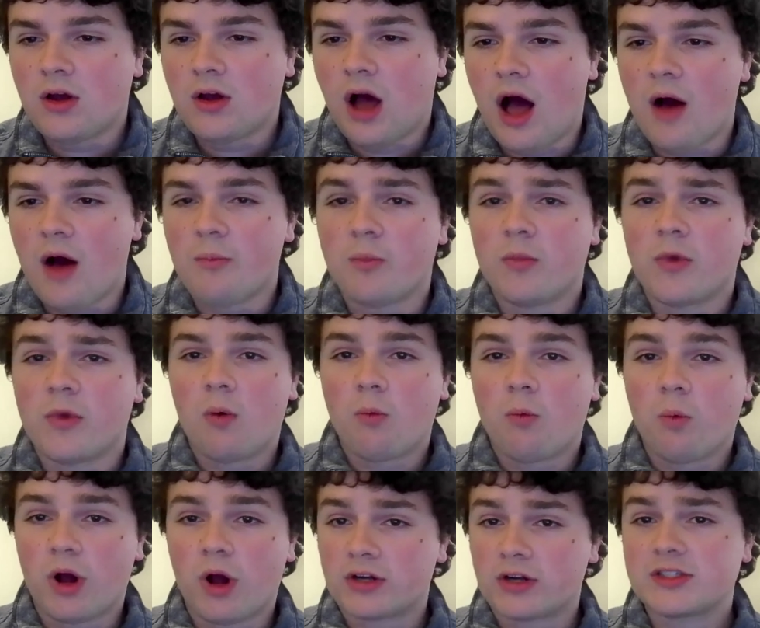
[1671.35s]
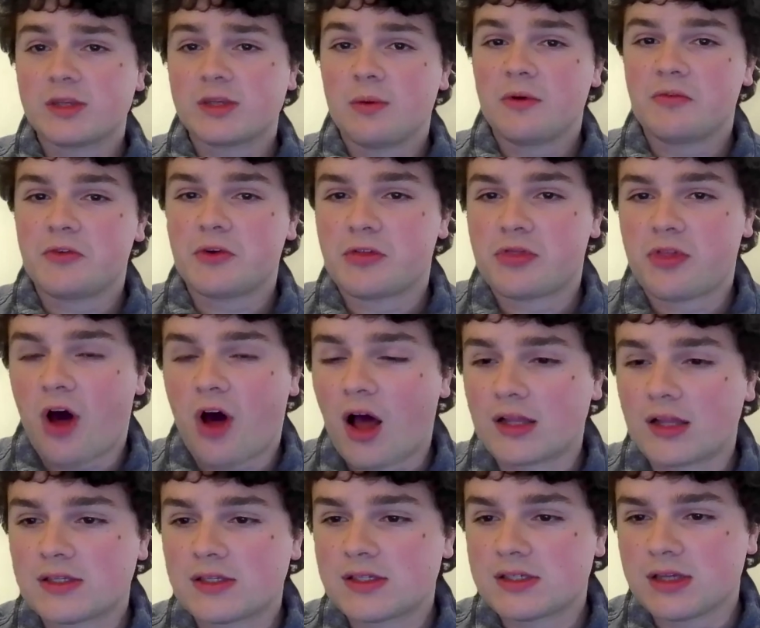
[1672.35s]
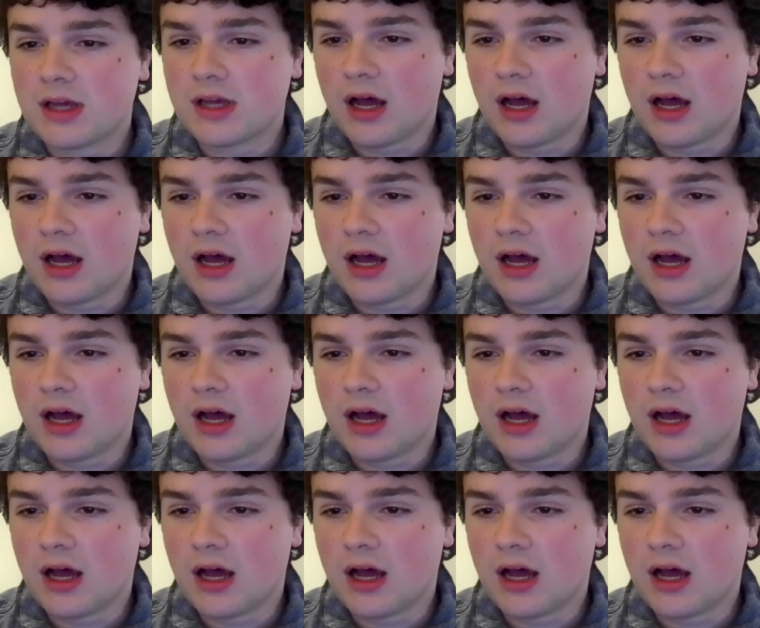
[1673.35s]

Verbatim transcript: um, what are some of your thoughts?